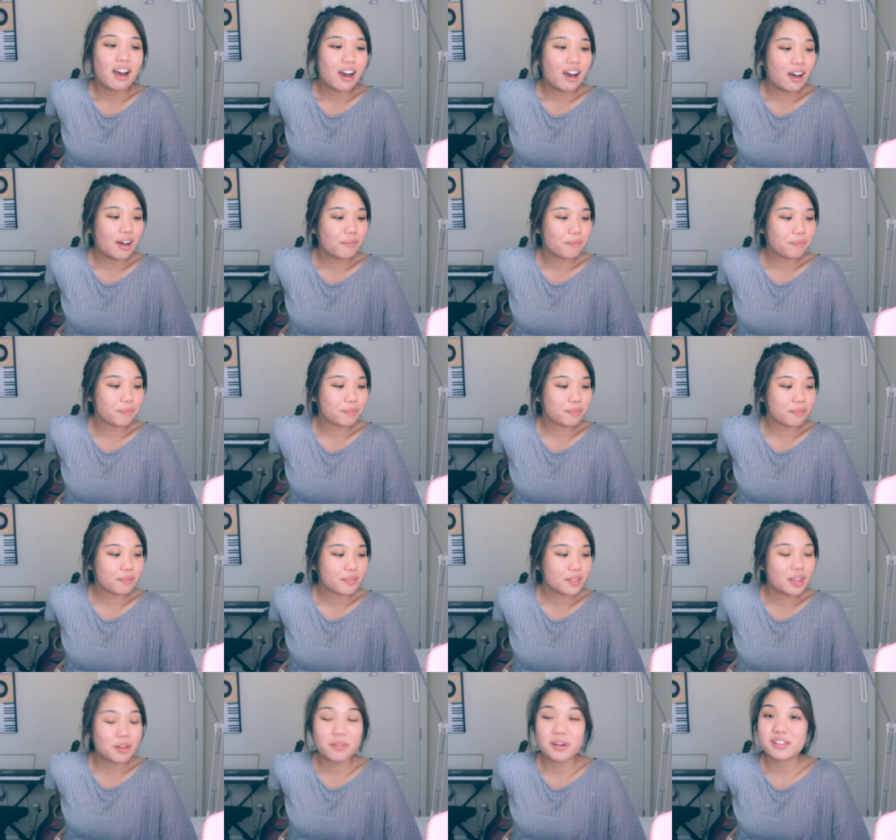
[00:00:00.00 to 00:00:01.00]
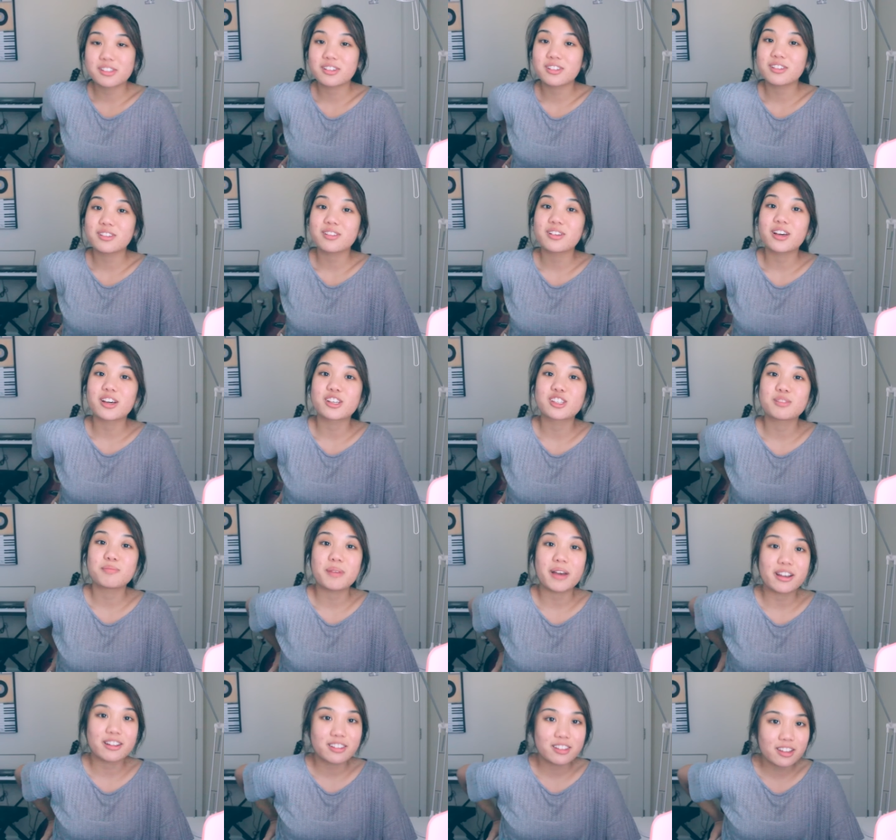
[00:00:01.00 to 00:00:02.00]
um, it wasn't
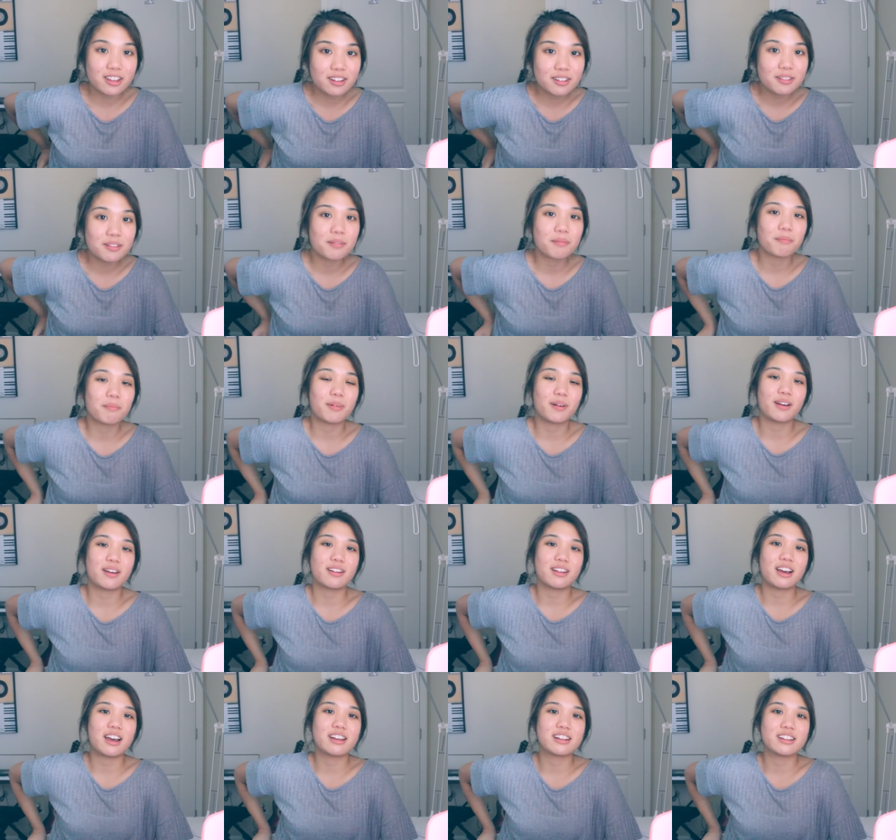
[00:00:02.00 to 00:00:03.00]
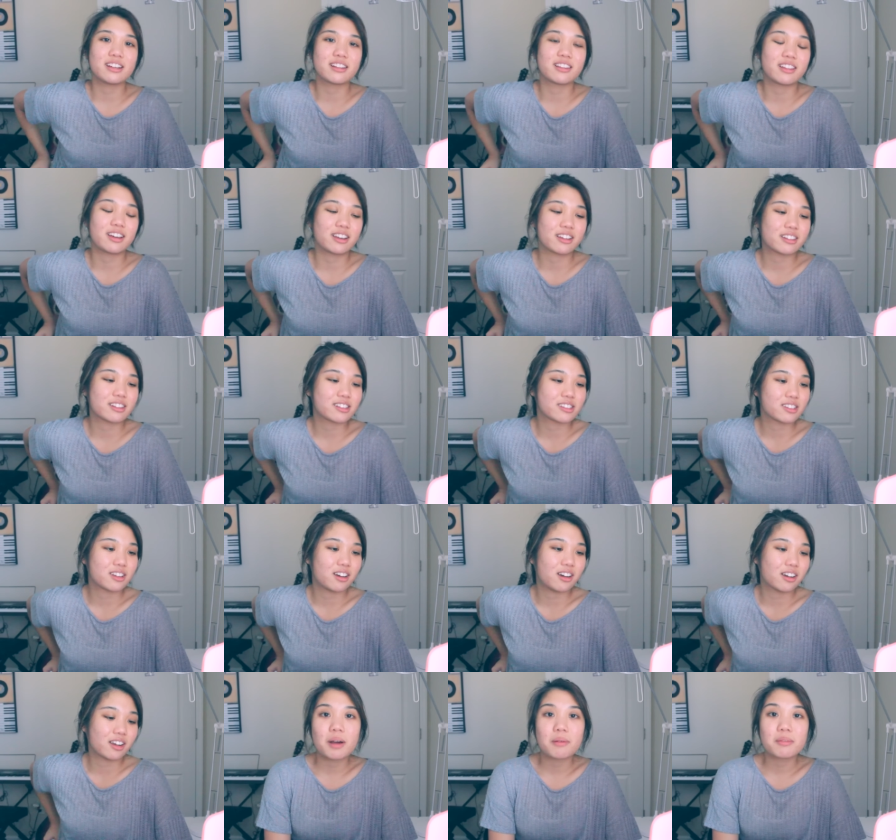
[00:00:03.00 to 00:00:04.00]
expected, but I did like the
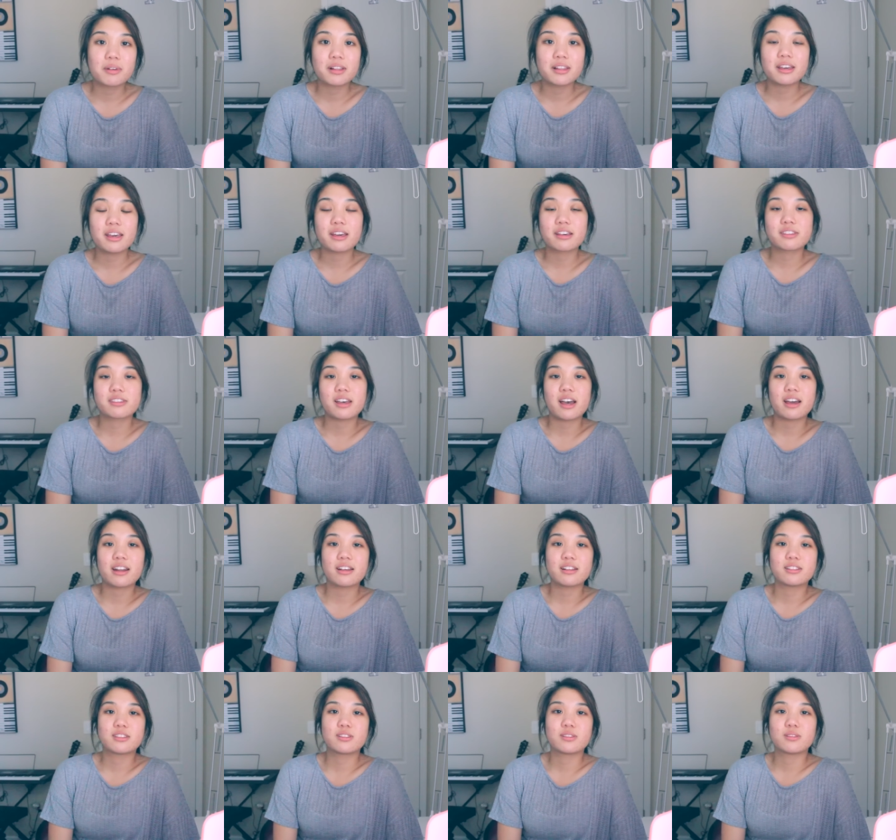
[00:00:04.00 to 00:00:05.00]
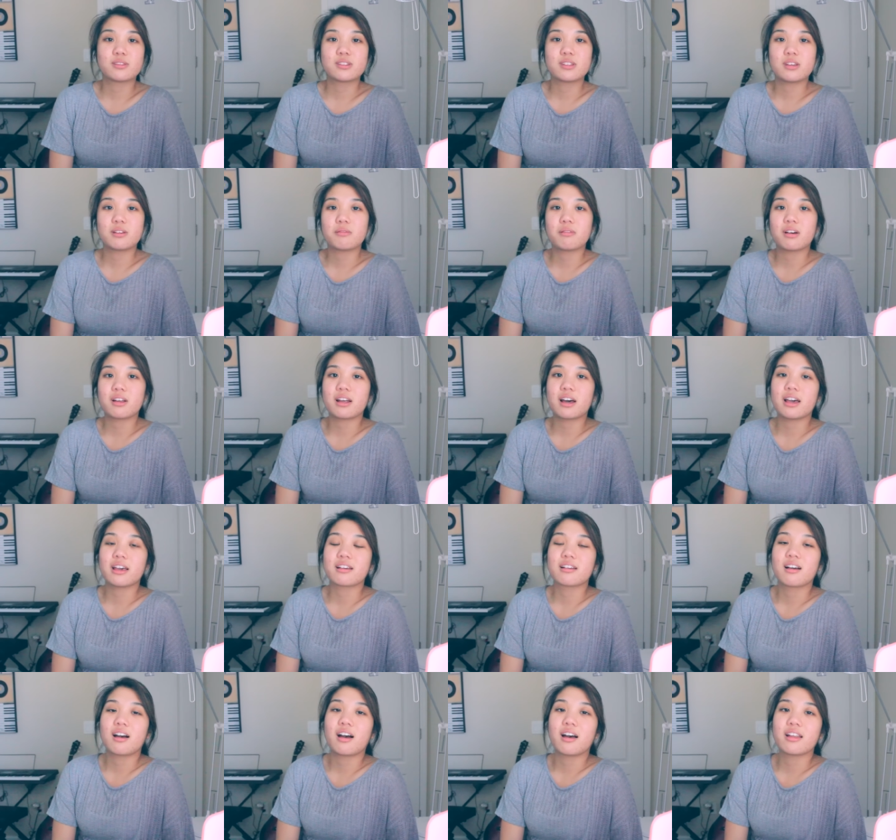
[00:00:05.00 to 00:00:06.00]
song. I'm really excited to see what
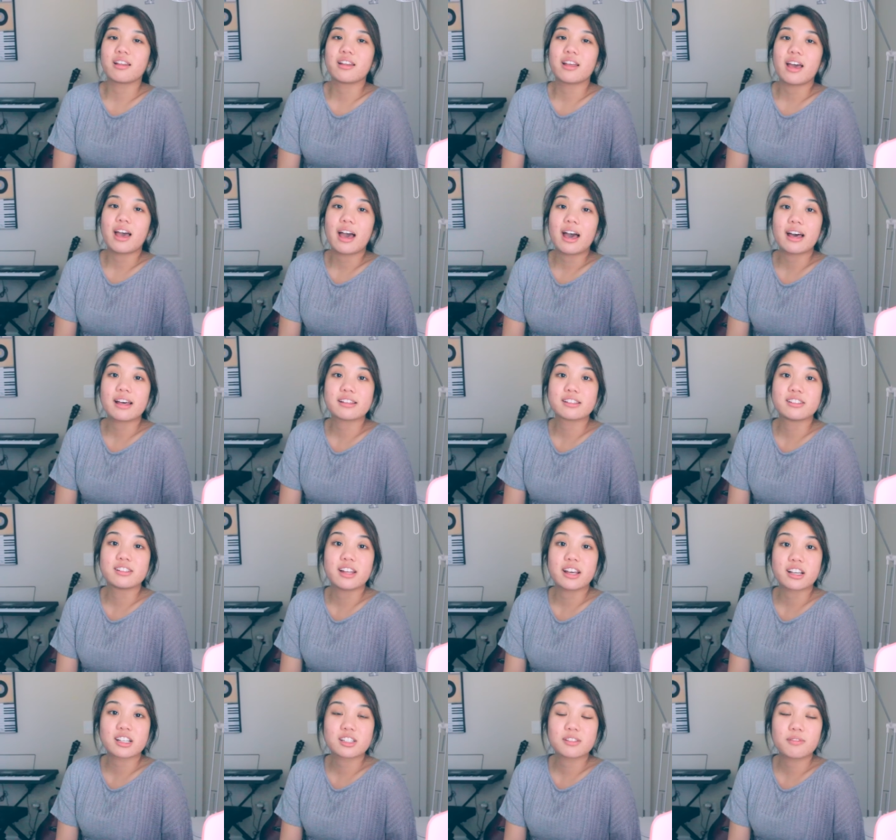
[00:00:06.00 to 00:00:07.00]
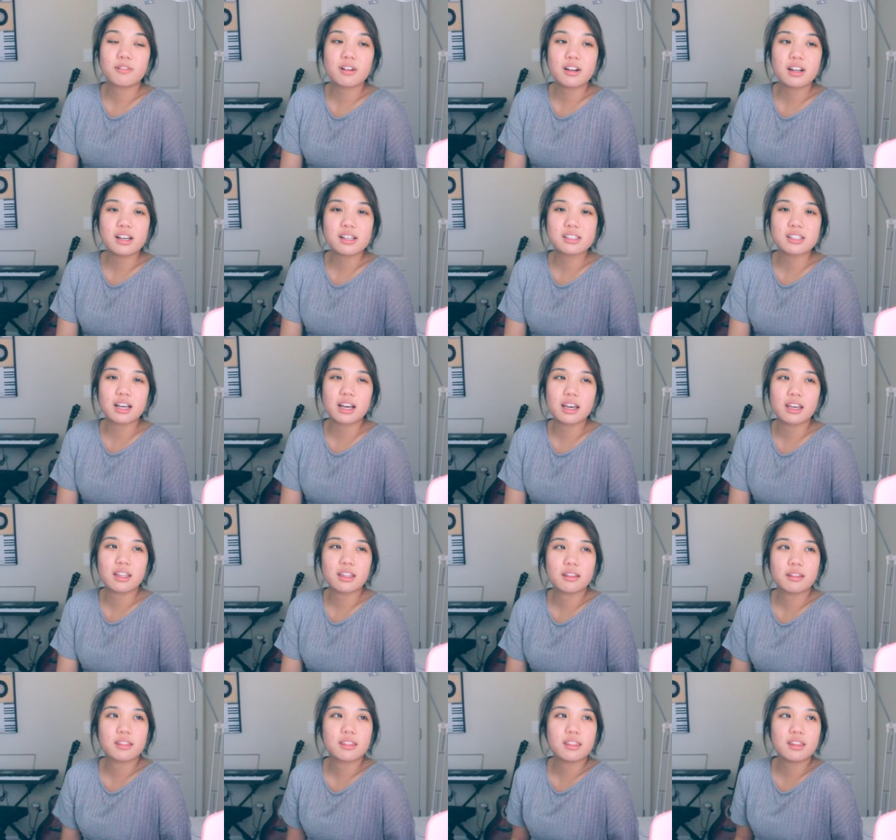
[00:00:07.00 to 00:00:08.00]
iKON has next for us.
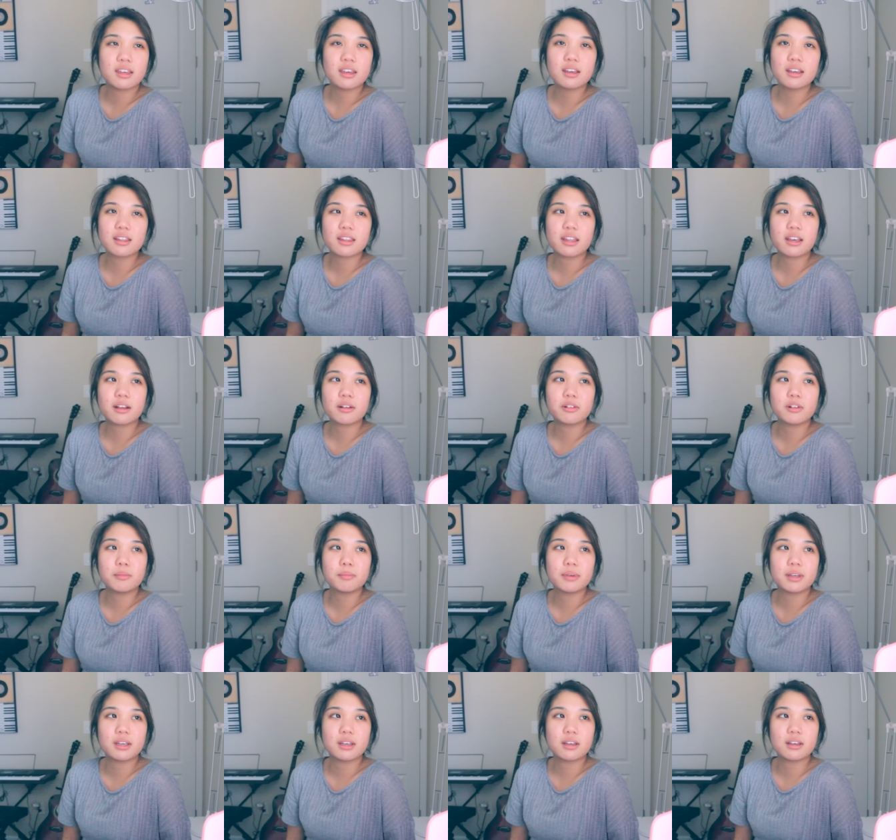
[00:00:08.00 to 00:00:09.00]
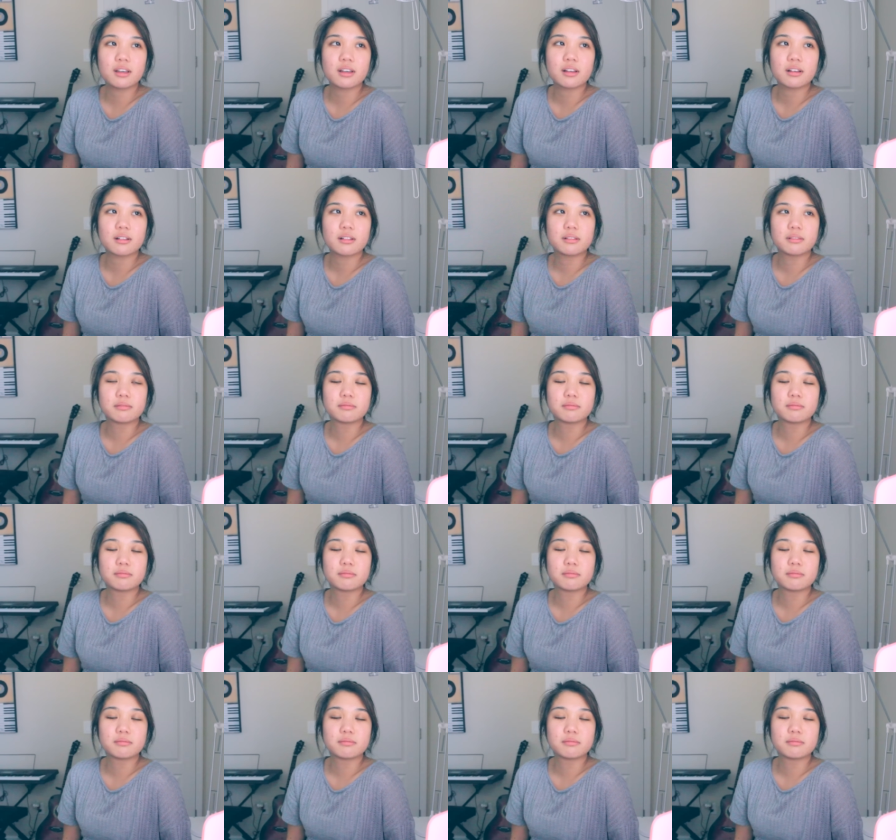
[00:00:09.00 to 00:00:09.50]
I think they will be